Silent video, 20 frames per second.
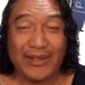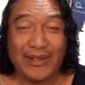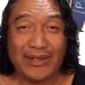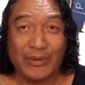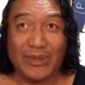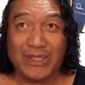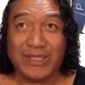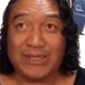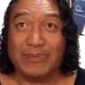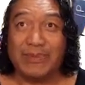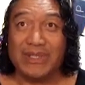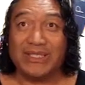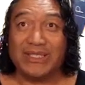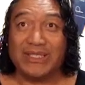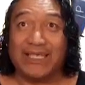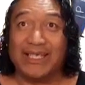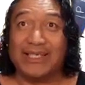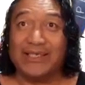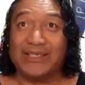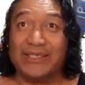You want some
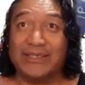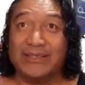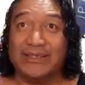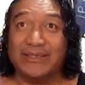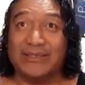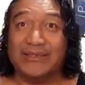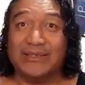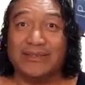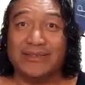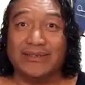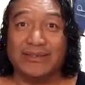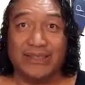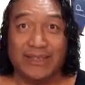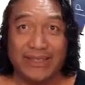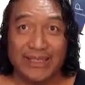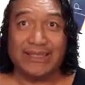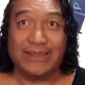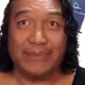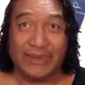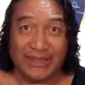education? You
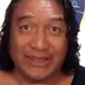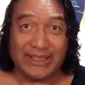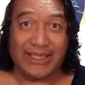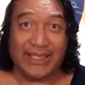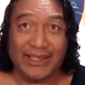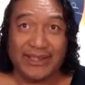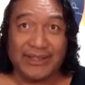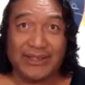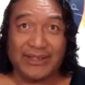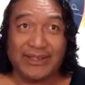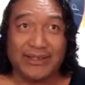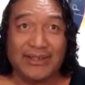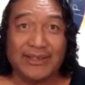need some education.